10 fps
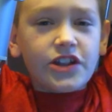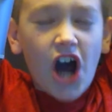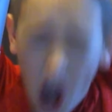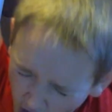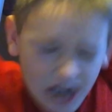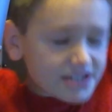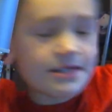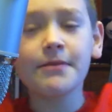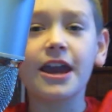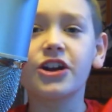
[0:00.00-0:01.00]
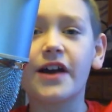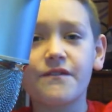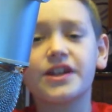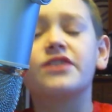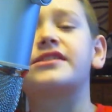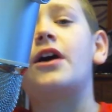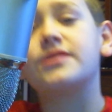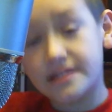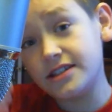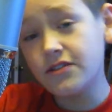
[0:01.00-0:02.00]
enjoy the awesome Minecraft videos, I'll
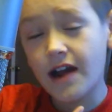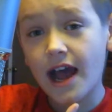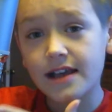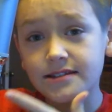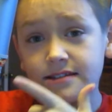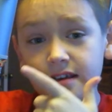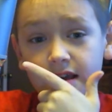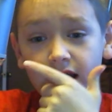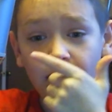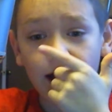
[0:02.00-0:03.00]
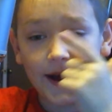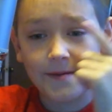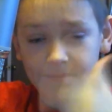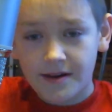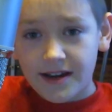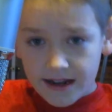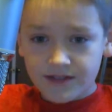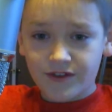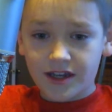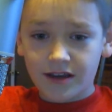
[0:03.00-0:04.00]
see you guys um my
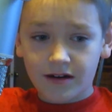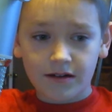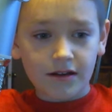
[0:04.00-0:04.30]
next video.